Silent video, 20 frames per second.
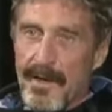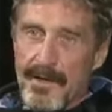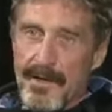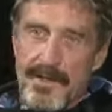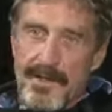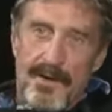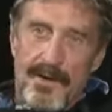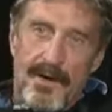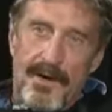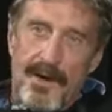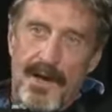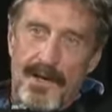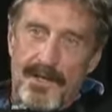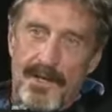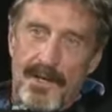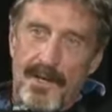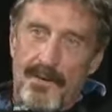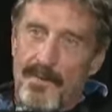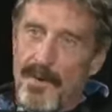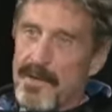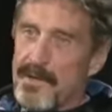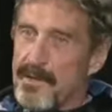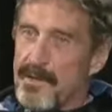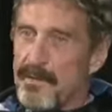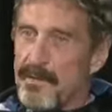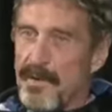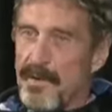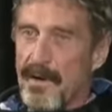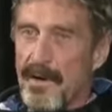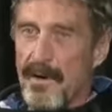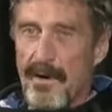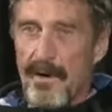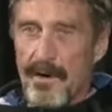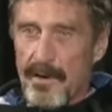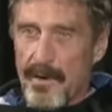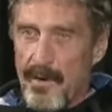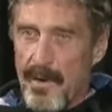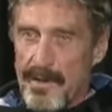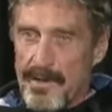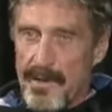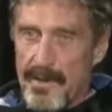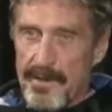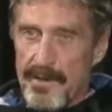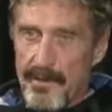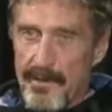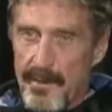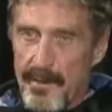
and start asking a bunch of very hard questions.